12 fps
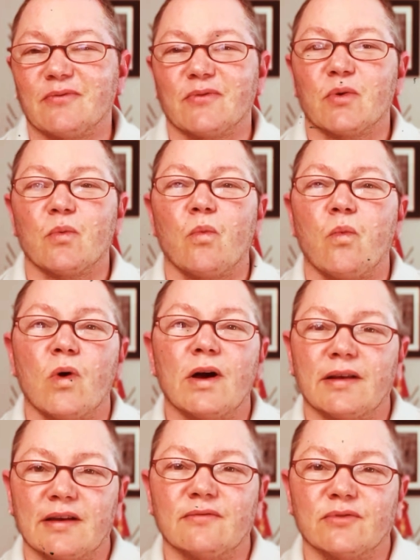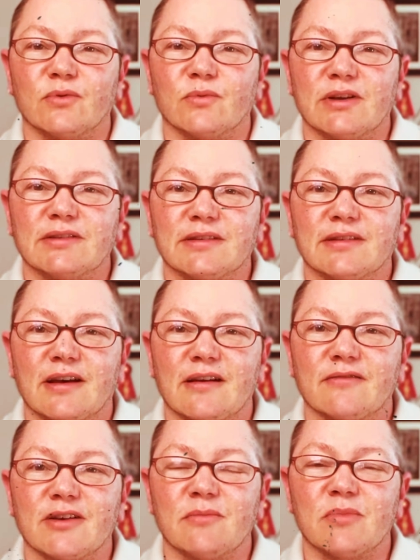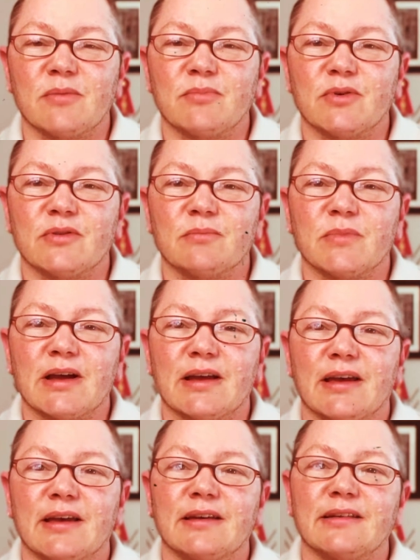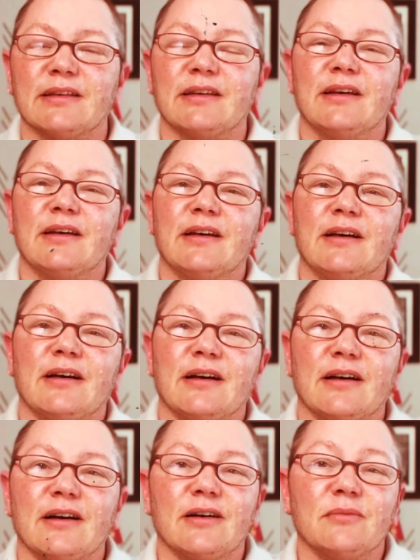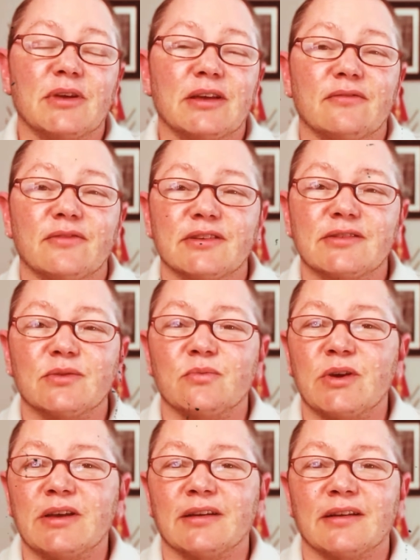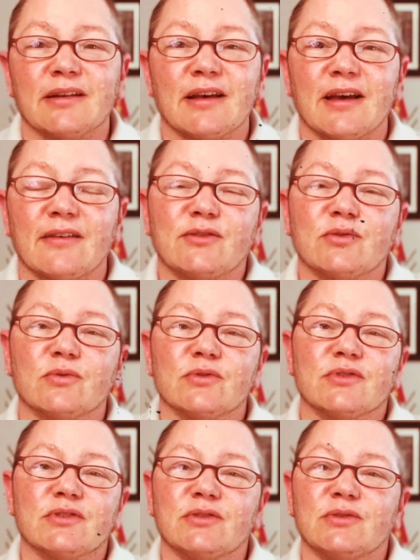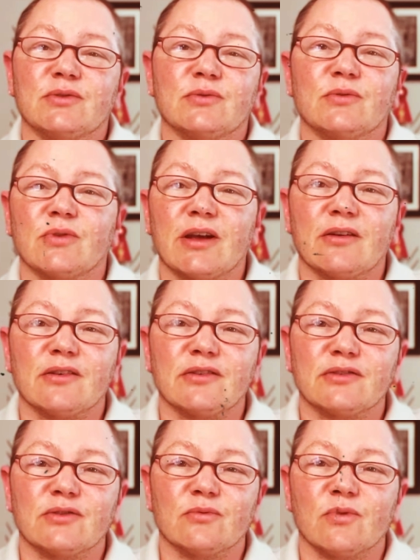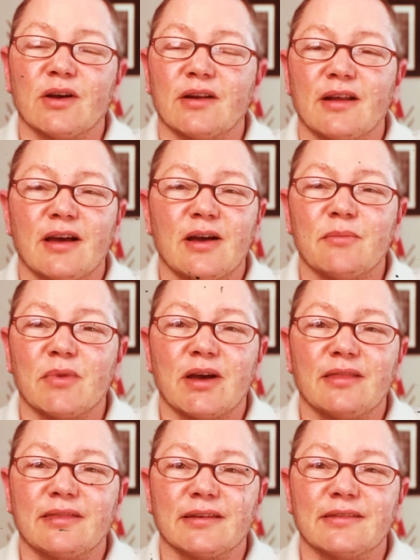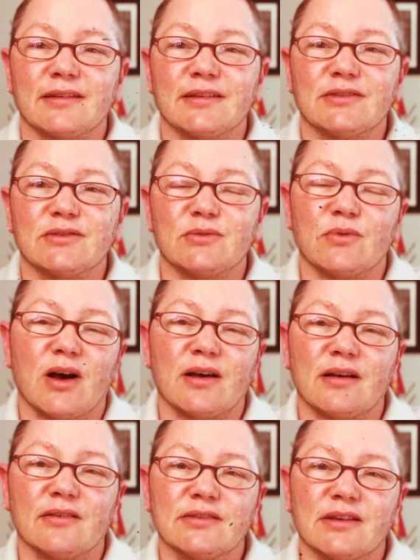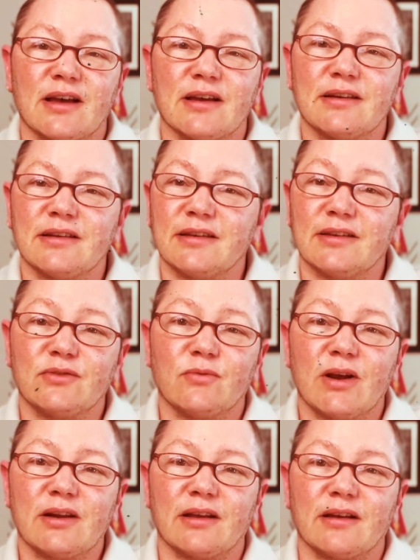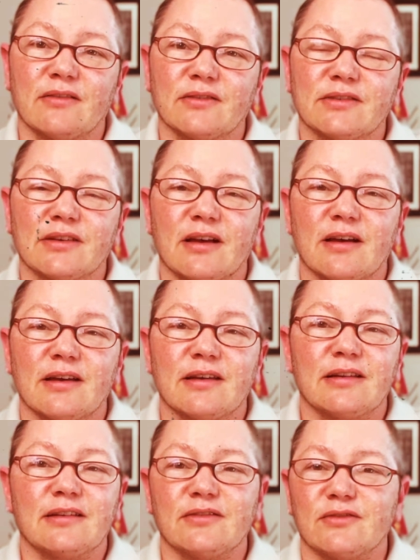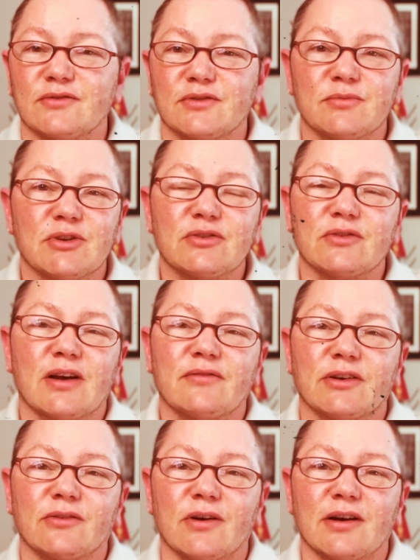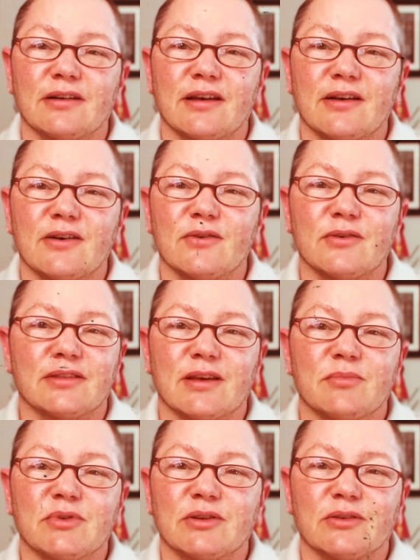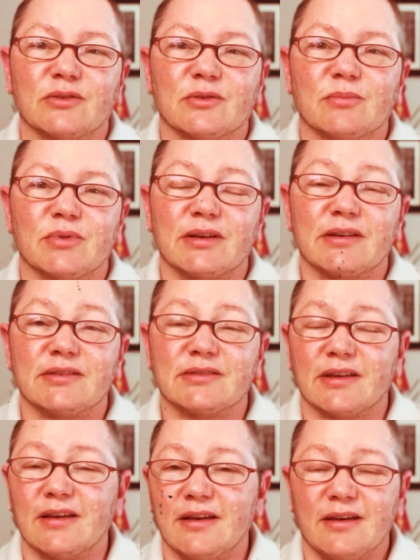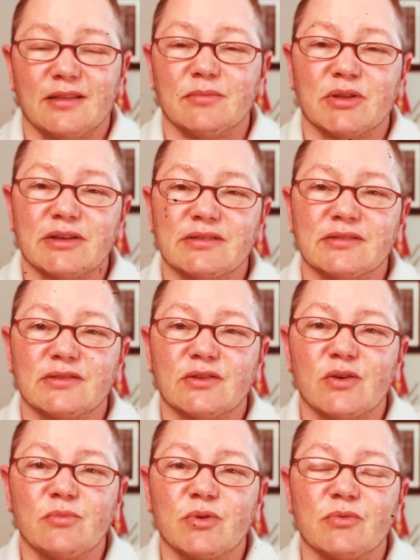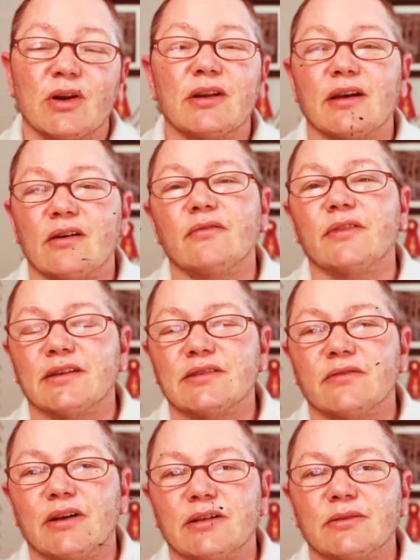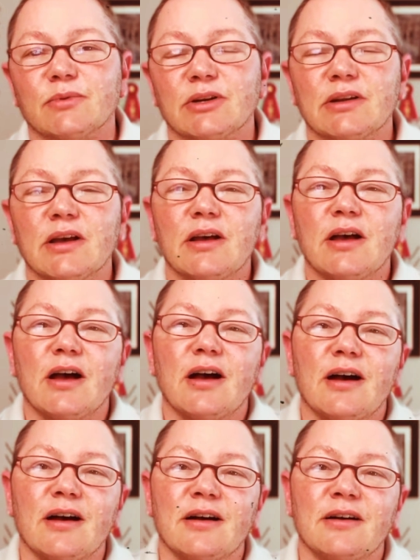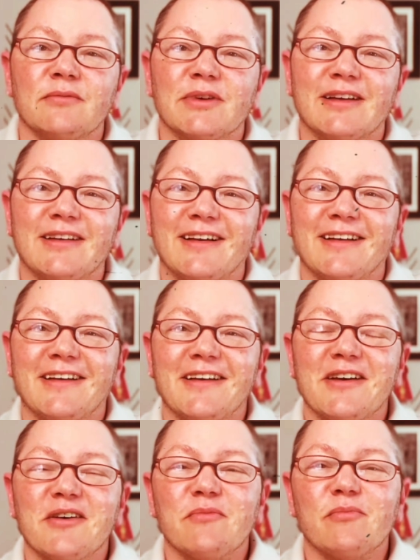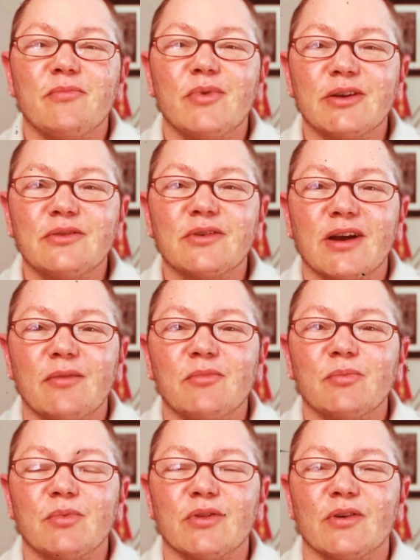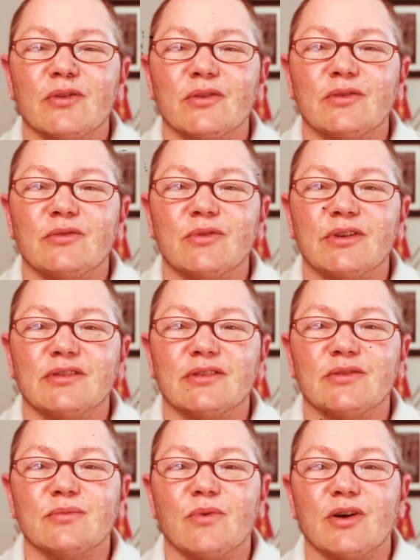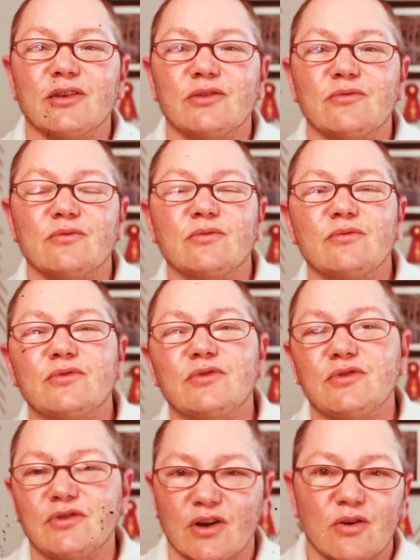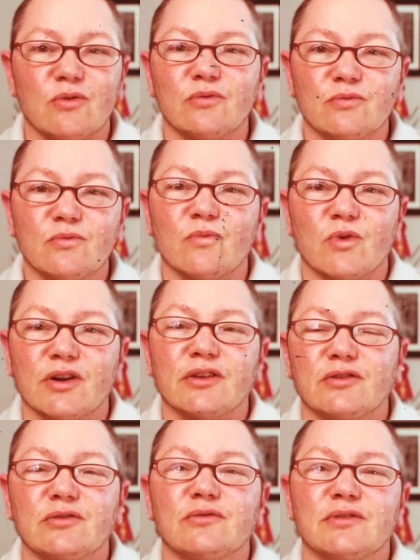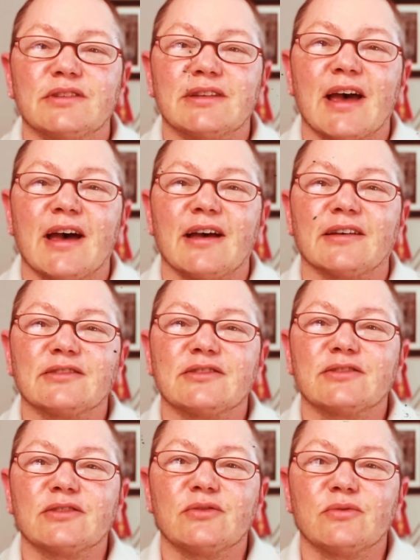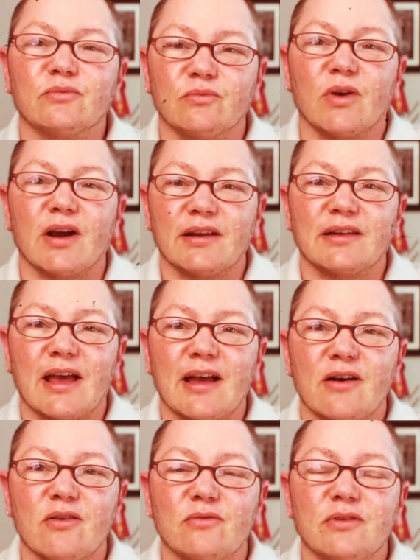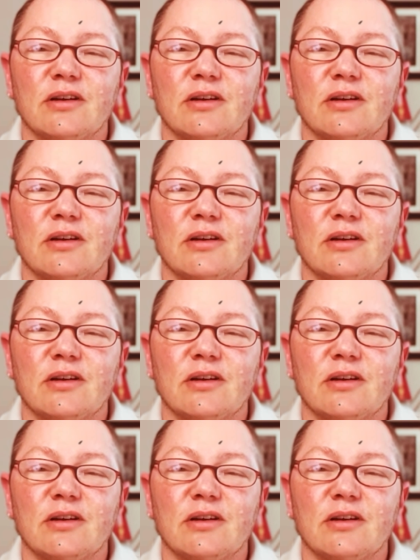for whatever reason I've come up with in my head. If it's the weekend and I have chores to do and errands to run, I might think that it's too hot outside. It's raining outside. There's too much traffic right now at that particular place. The place isn't open right now. That's a valid one. But you come up with all these reasons why you don't want to do the tasks right now